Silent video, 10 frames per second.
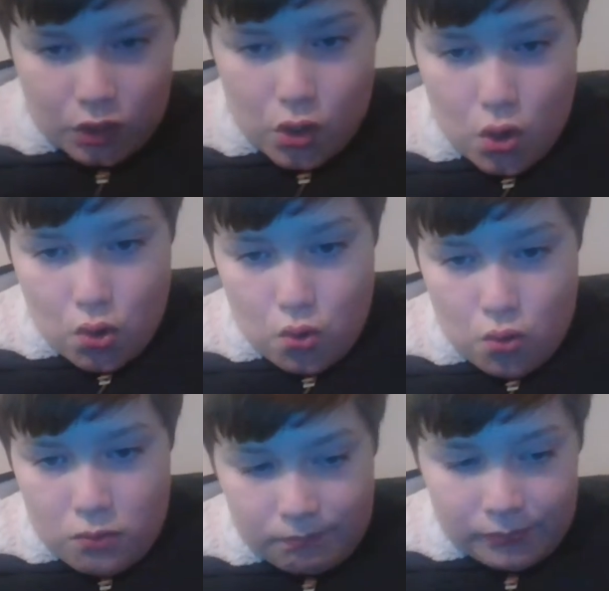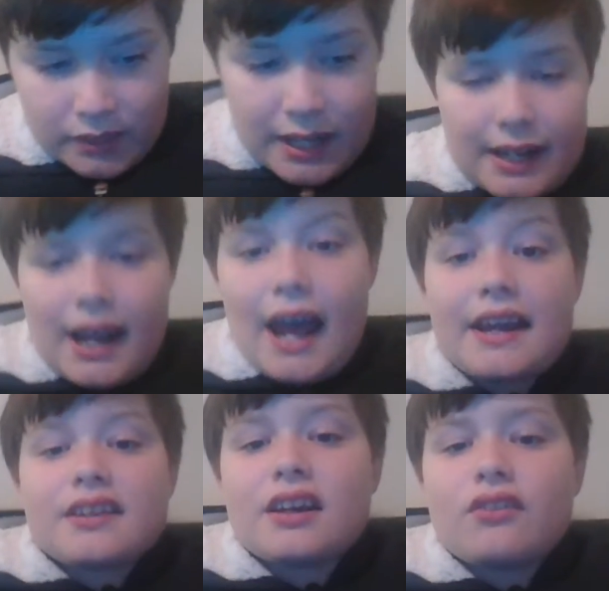who, in
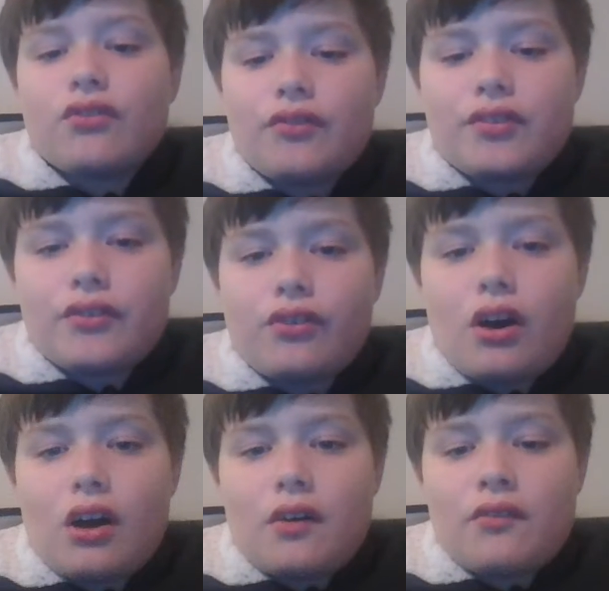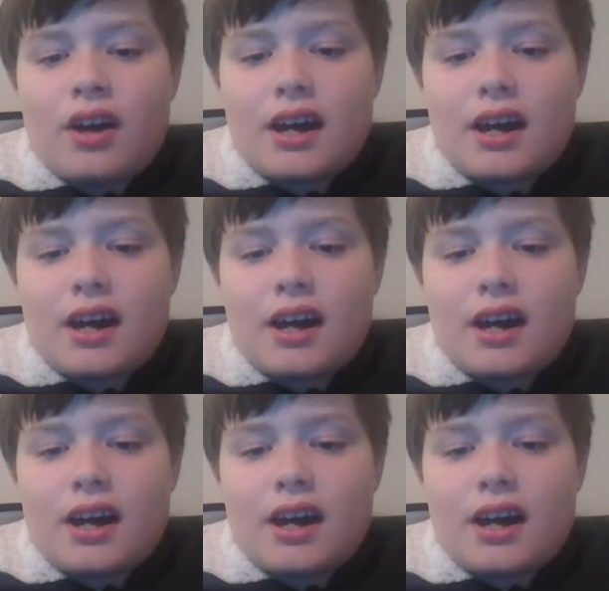1855,